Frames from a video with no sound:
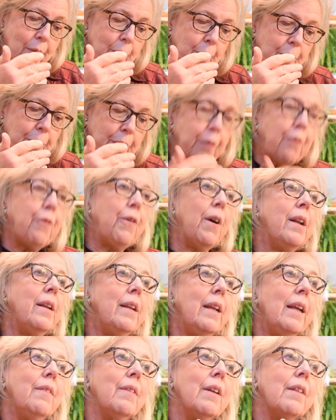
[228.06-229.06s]
the
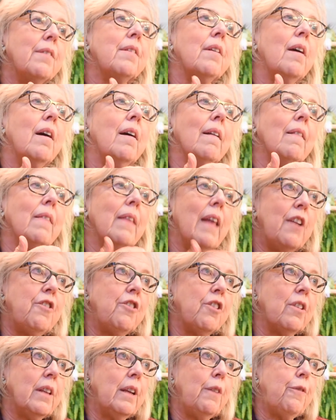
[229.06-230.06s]
funding that's
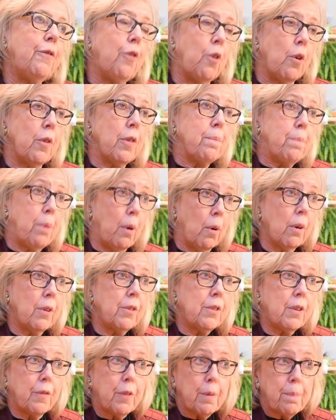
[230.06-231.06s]
allegedly for the poorest
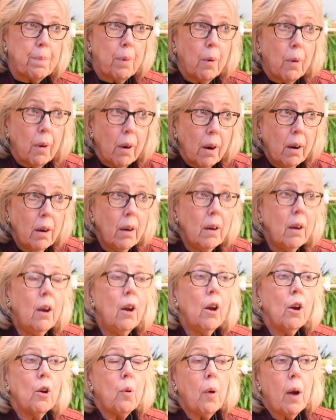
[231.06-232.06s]
of the poor
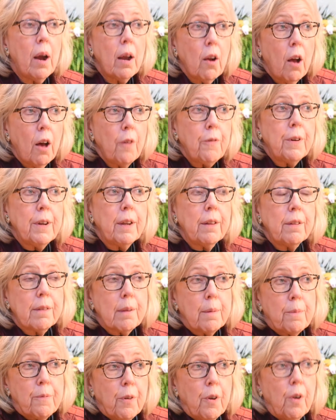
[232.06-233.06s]
quite often is
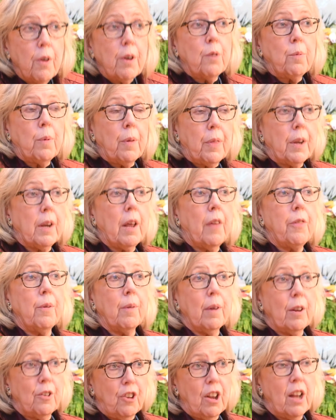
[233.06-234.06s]
subverted with another
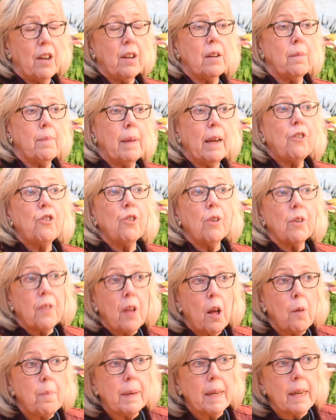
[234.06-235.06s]
agenda to make sure it's
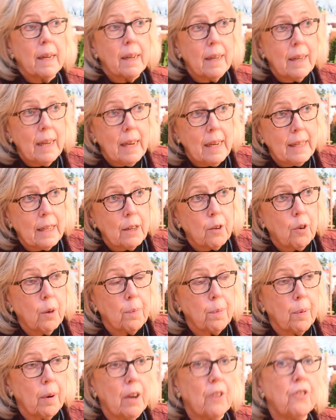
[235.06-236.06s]
helping a Canadian
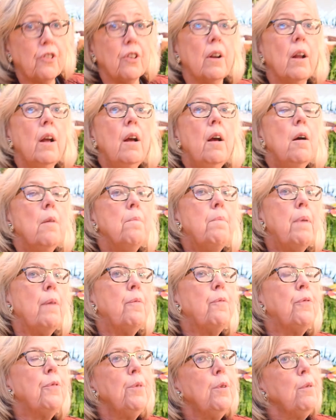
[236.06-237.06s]
corporation. But
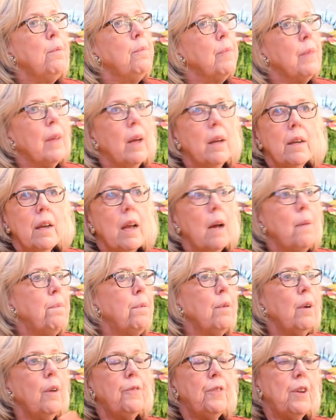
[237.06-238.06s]
through a number
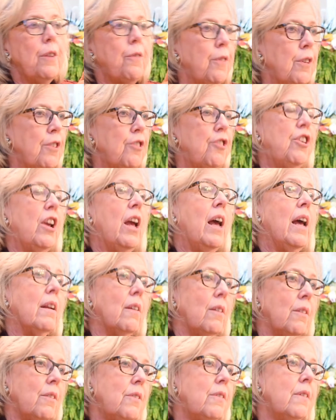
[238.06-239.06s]
of different
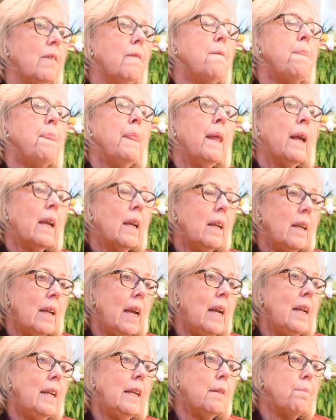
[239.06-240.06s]
channels, Canadian